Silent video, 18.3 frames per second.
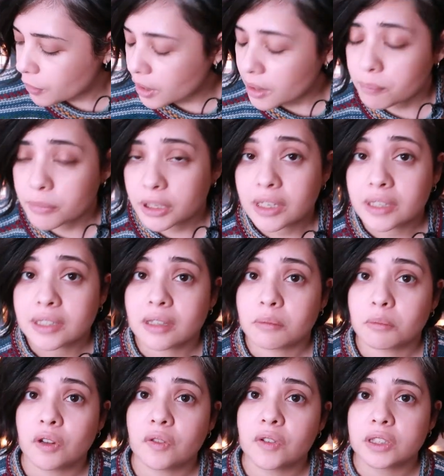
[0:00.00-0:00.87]
but because
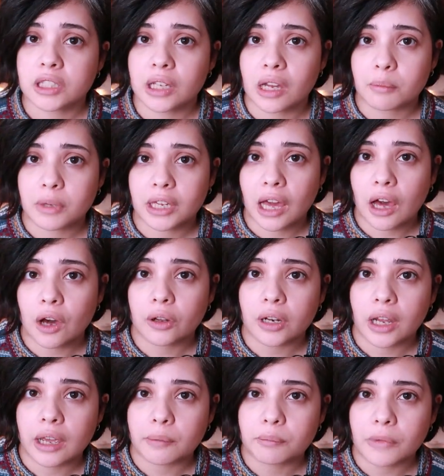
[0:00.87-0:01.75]
the movie is coming
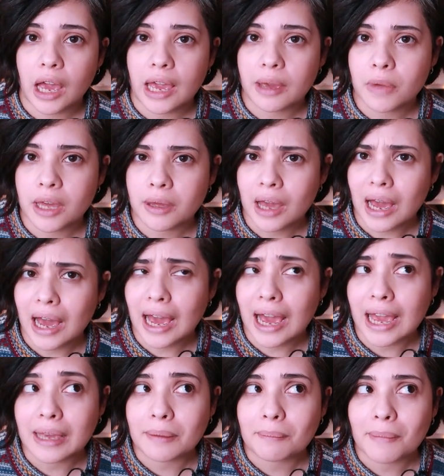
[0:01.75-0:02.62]
out,
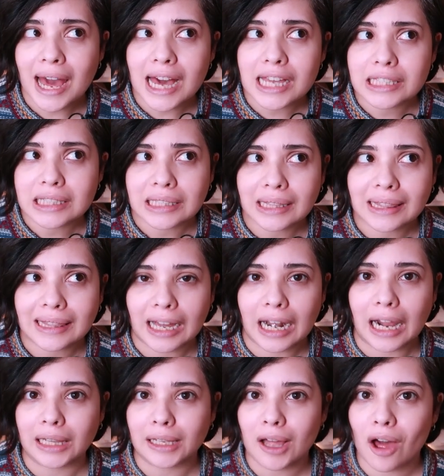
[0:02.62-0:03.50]
I imagine
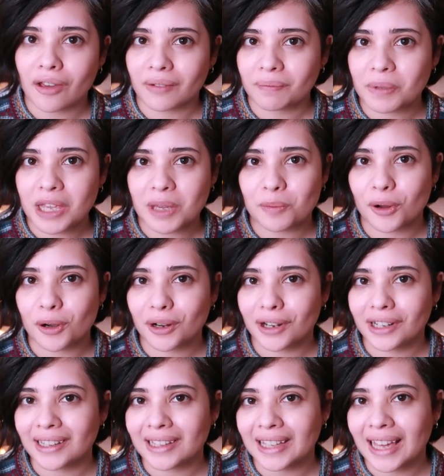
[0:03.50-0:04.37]
that a lot of people
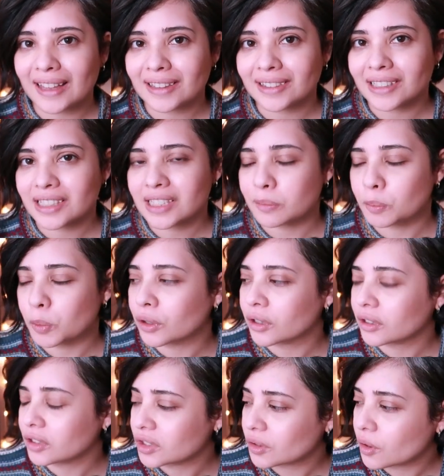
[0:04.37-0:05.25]
are gonna get this
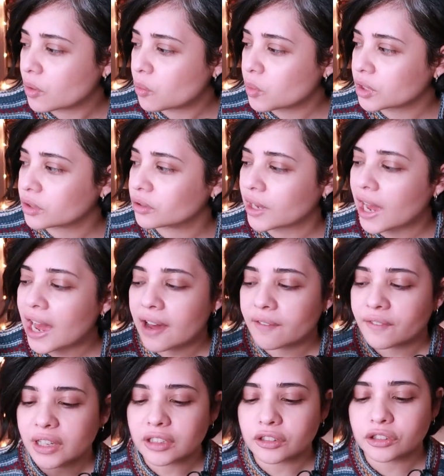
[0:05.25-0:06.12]
book. So I wanted to
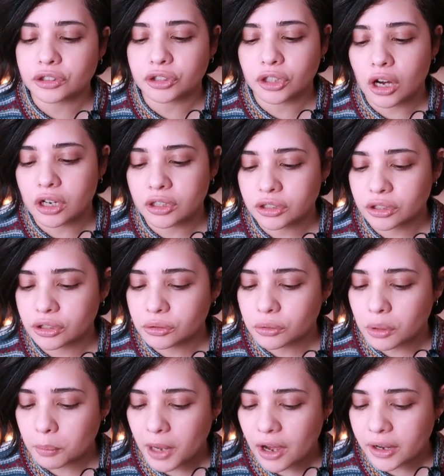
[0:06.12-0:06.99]
have it to talk to
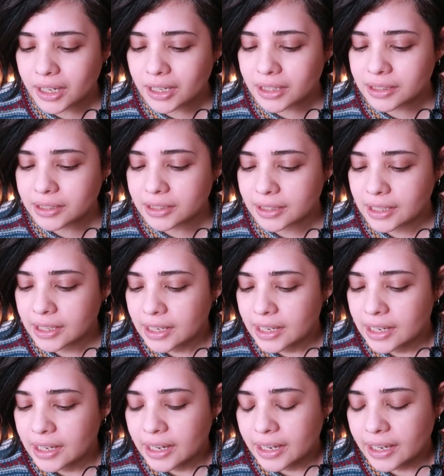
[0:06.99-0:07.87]
you about it.
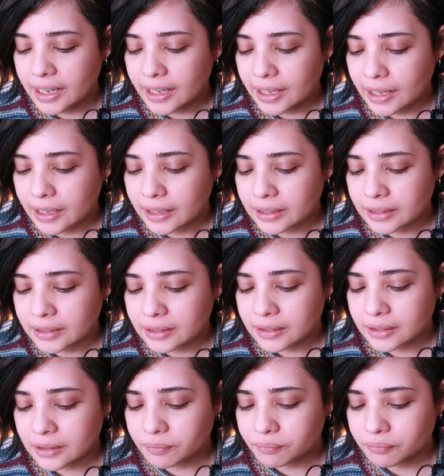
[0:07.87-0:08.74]

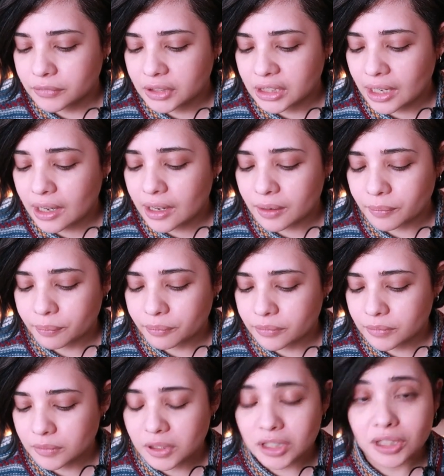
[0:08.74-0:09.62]
And yeah,
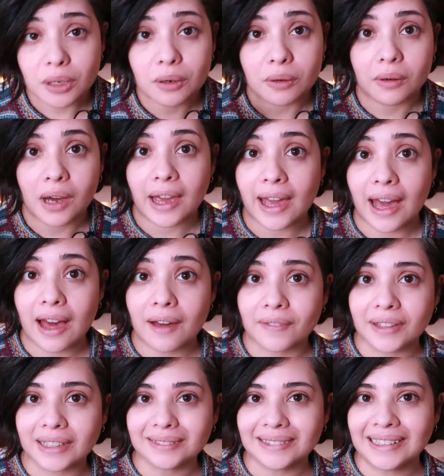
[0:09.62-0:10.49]
so I
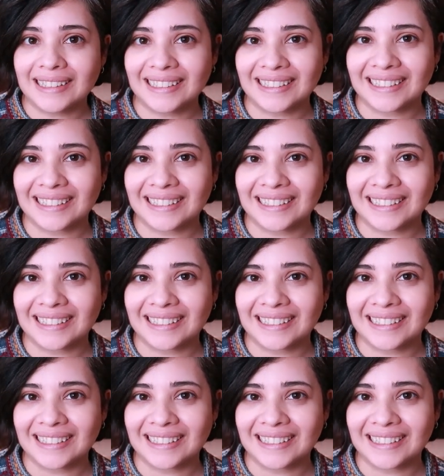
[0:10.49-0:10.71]
have it.